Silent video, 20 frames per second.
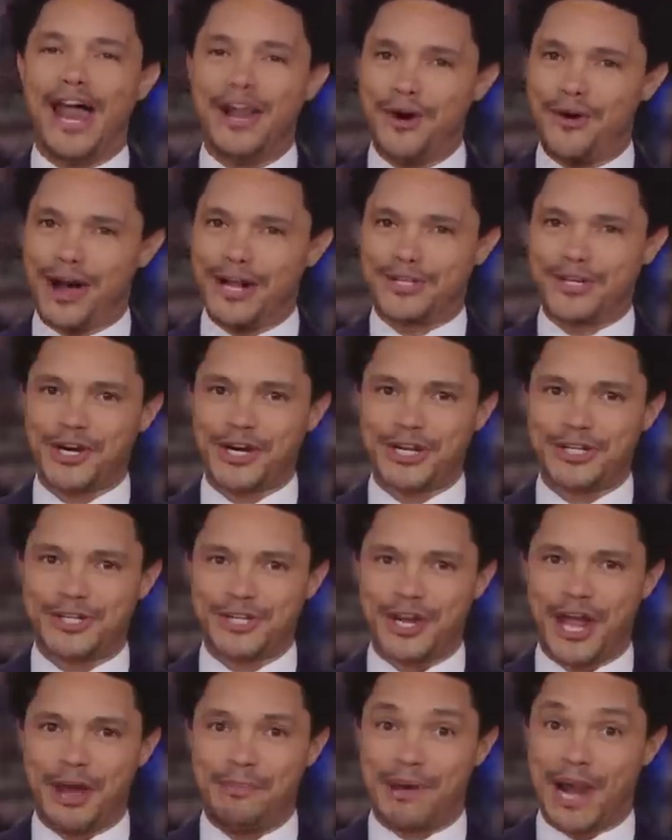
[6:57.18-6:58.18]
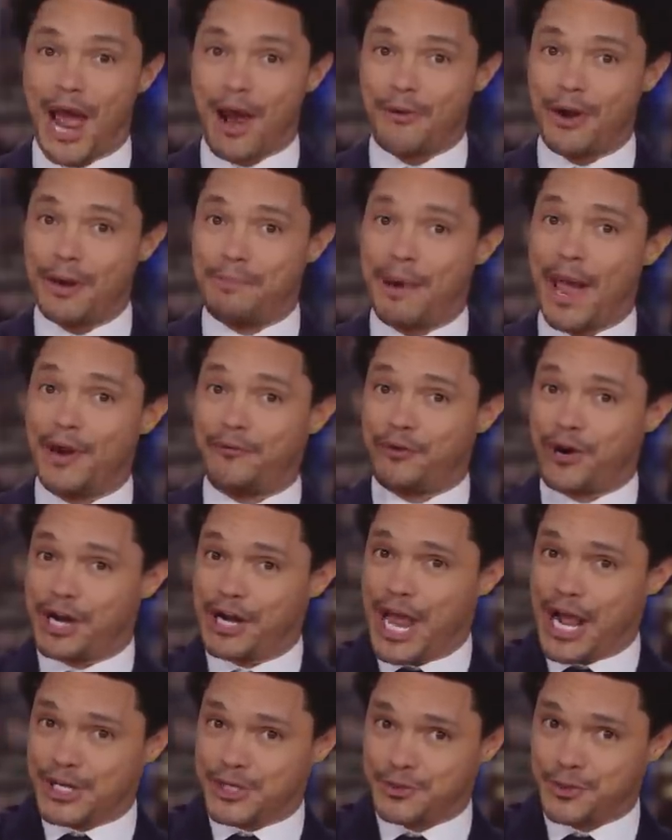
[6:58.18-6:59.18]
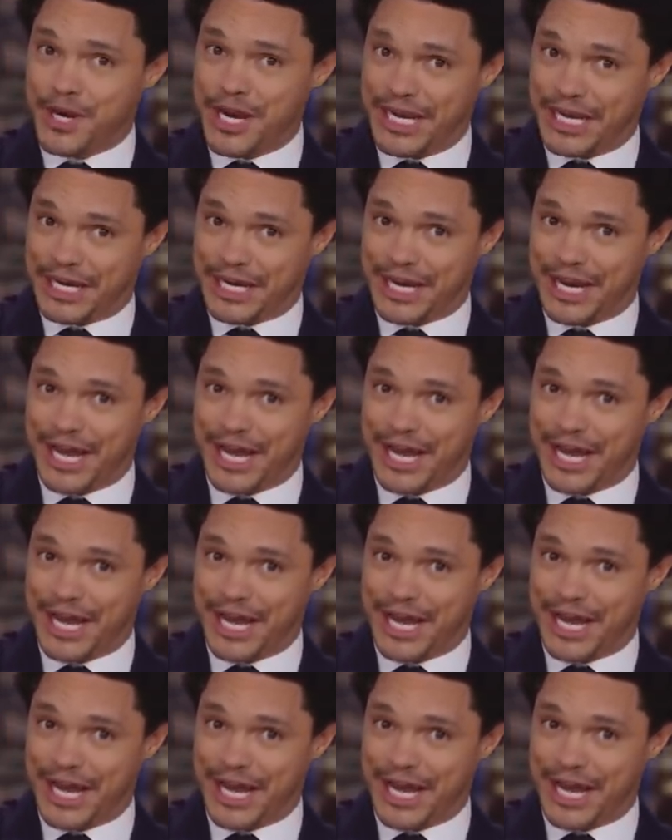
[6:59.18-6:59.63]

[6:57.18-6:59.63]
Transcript: I know I took it today, but I already paid for it next week.